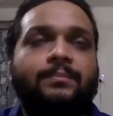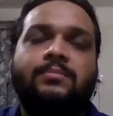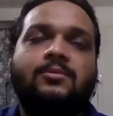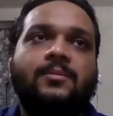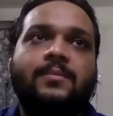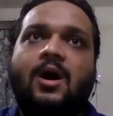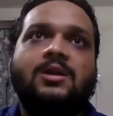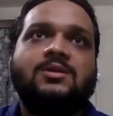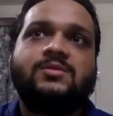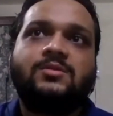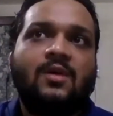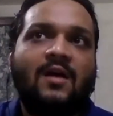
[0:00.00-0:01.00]
to be honest
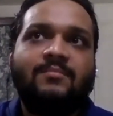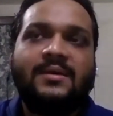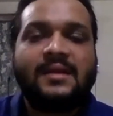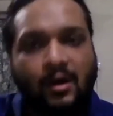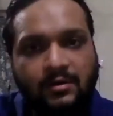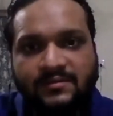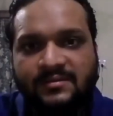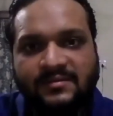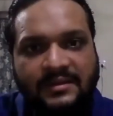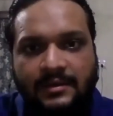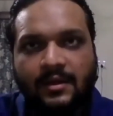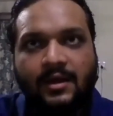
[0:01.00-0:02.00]
with you, I've been out of the
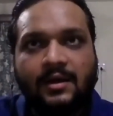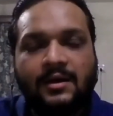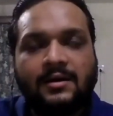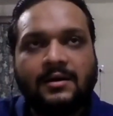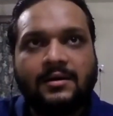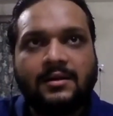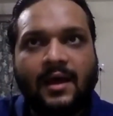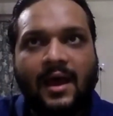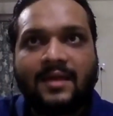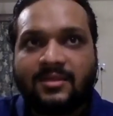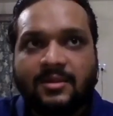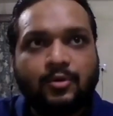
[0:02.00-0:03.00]
scene
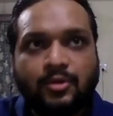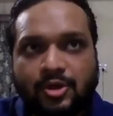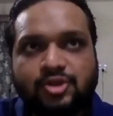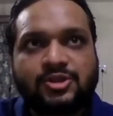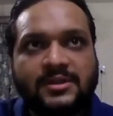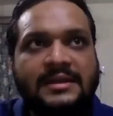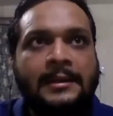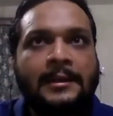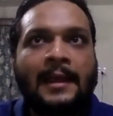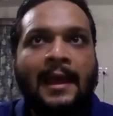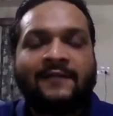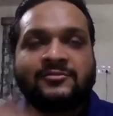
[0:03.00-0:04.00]
as a musician in
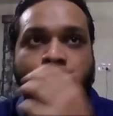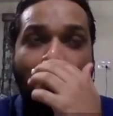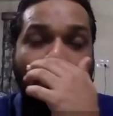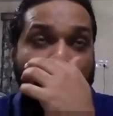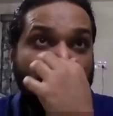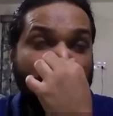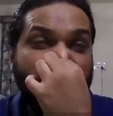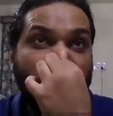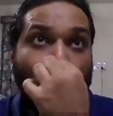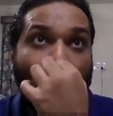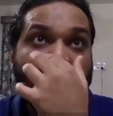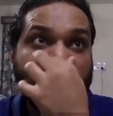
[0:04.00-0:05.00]
India. I've stopped playing the
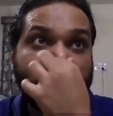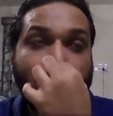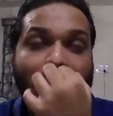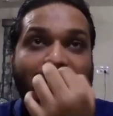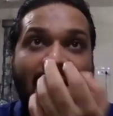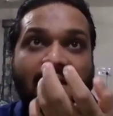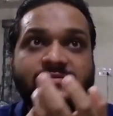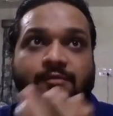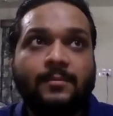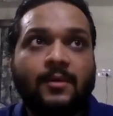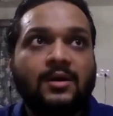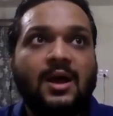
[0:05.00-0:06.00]
violin in bands for
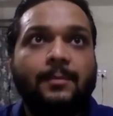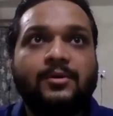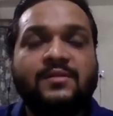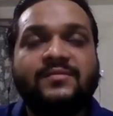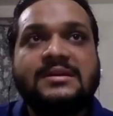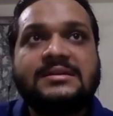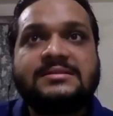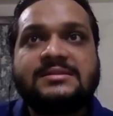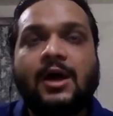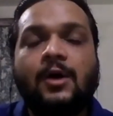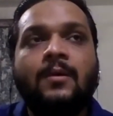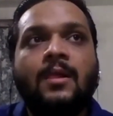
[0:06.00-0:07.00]
about a couple of years
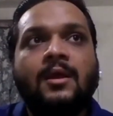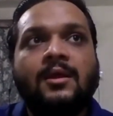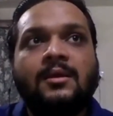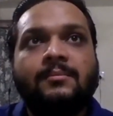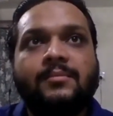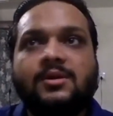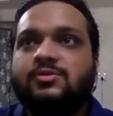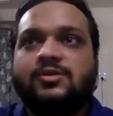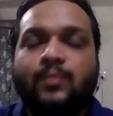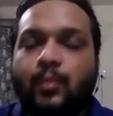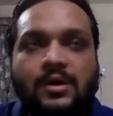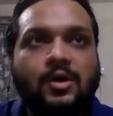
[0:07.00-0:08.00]
now because of
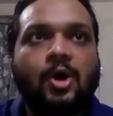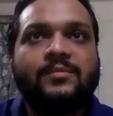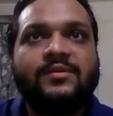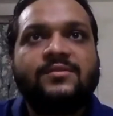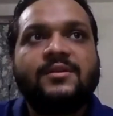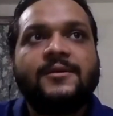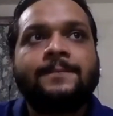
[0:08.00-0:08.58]
work, obviously.